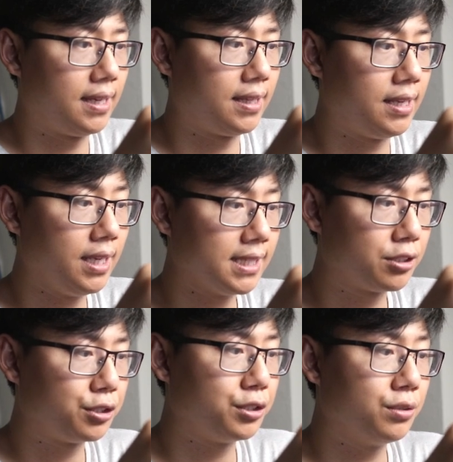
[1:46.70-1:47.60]
he has
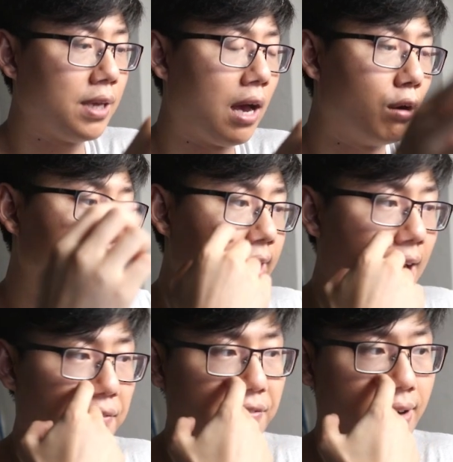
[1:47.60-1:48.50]
two LD
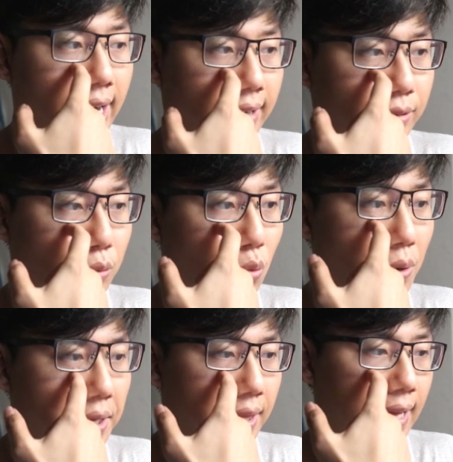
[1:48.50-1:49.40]
nav5s
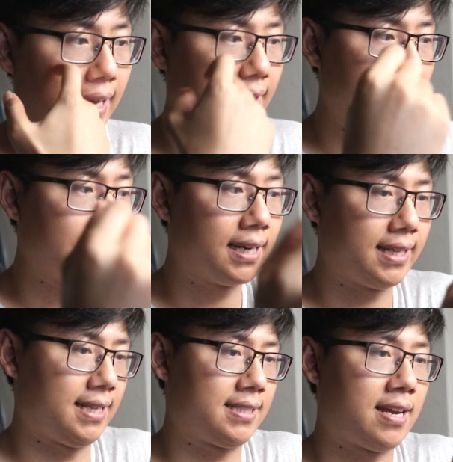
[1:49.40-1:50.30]
with a Leah
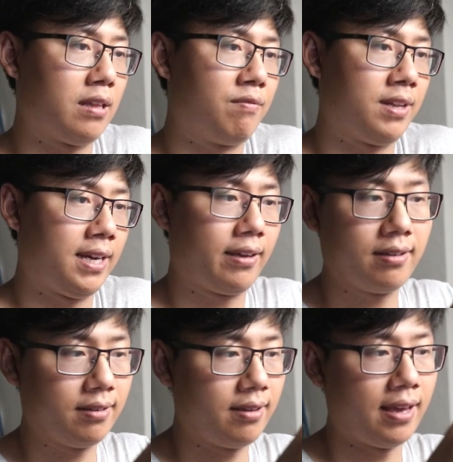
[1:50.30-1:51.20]
that is kind of like
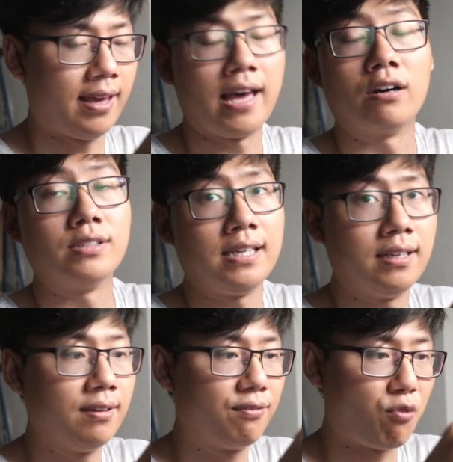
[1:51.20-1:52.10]
a LD
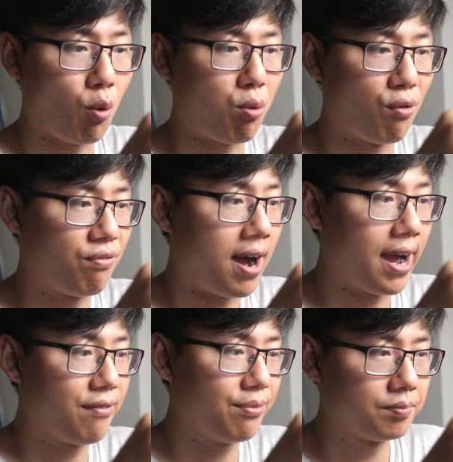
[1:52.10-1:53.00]

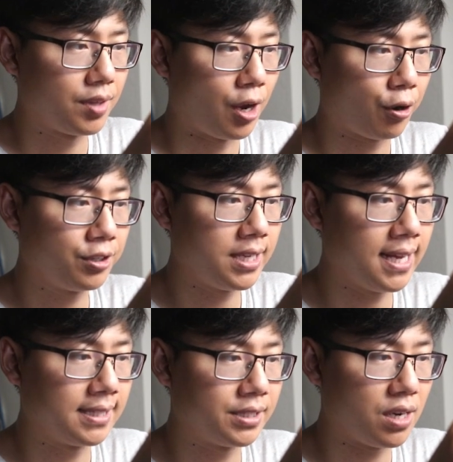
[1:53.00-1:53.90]
4.5. The Hertia
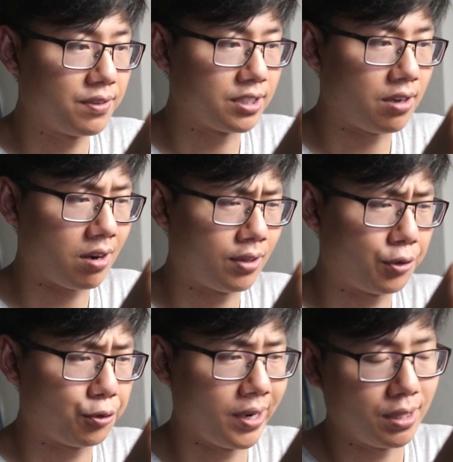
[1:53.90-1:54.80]
itself is not on a
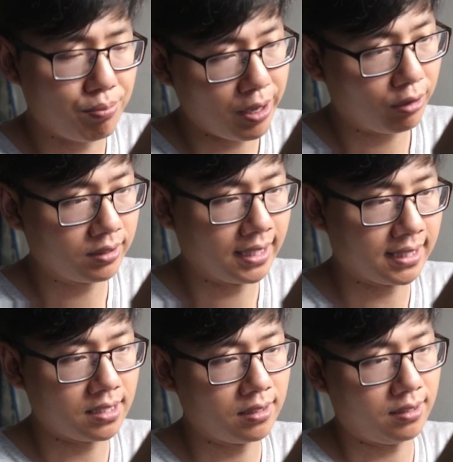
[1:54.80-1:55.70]
great build. It
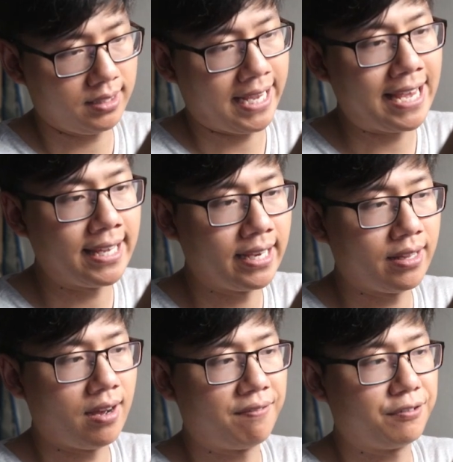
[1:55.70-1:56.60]
doesn't look tanky
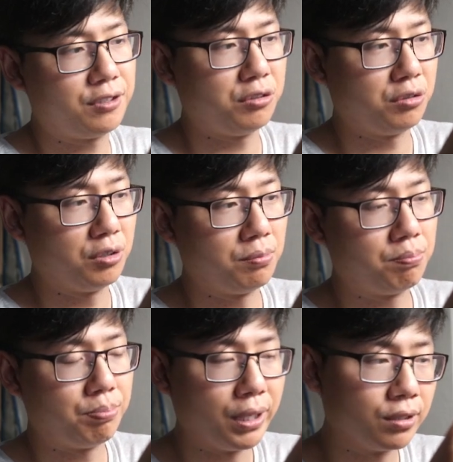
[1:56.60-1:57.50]
enough to
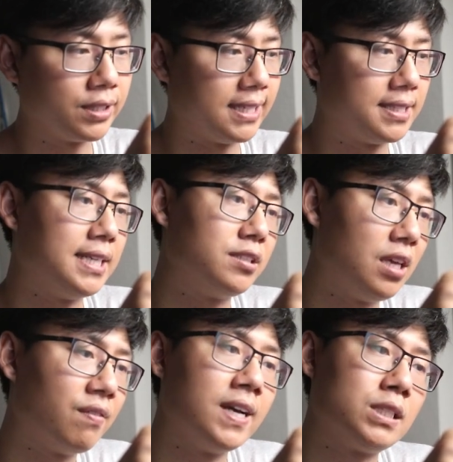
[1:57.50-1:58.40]
build a siege
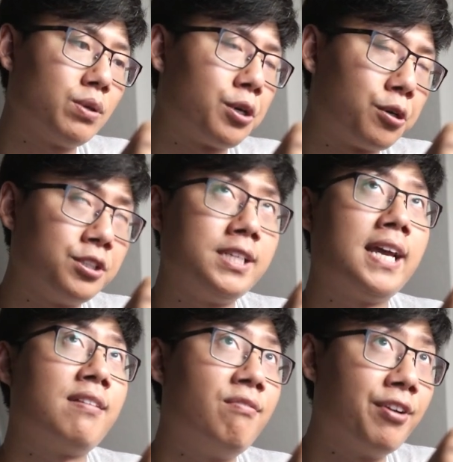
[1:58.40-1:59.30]
defense with
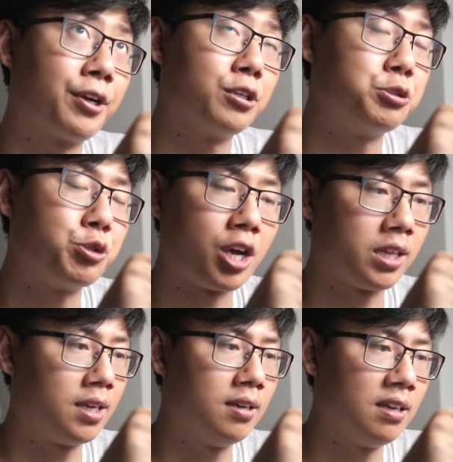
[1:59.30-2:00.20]
Hertia, Vigor,
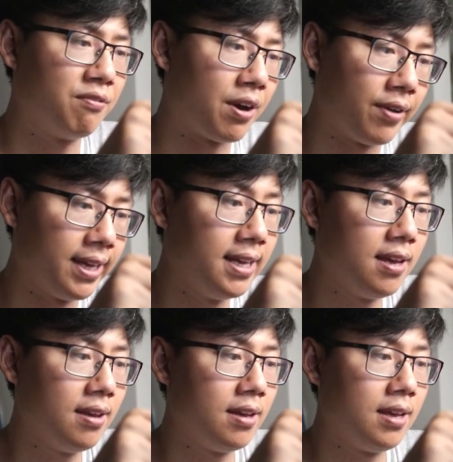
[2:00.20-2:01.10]
Triana. A very
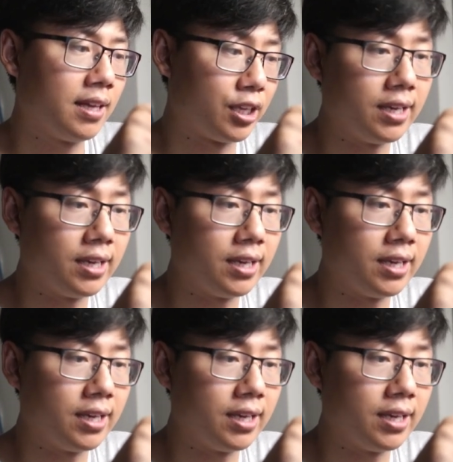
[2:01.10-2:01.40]
good